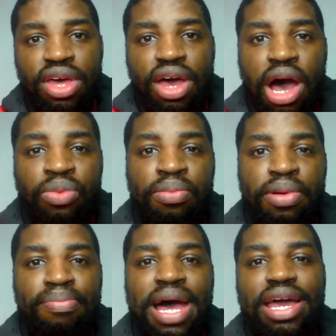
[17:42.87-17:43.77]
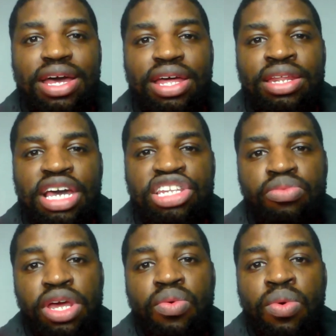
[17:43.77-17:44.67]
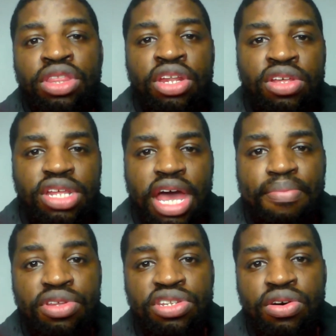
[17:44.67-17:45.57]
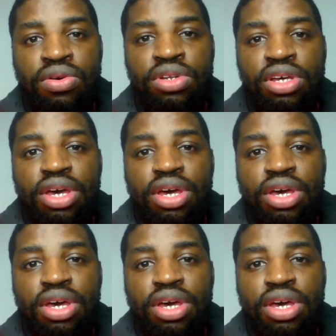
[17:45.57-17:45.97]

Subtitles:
I will be back next week with another episode.